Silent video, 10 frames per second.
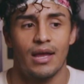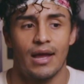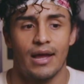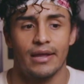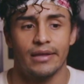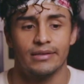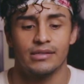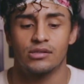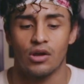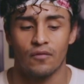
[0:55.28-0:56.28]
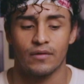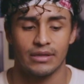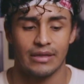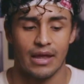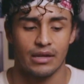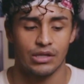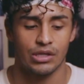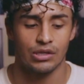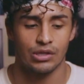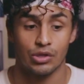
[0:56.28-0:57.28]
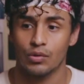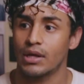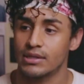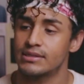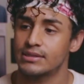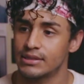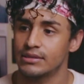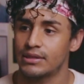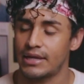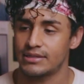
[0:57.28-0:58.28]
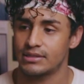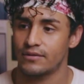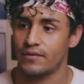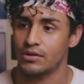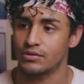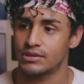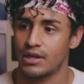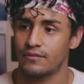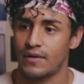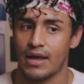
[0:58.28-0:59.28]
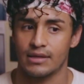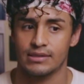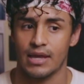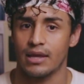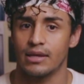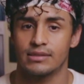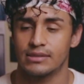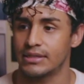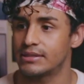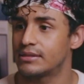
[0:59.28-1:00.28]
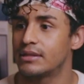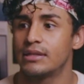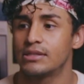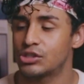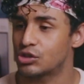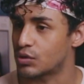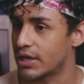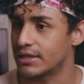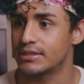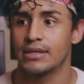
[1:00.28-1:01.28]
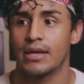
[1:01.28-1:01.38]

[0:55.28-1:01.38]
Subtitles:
I discovered that you can still identify yourself as a cis, straight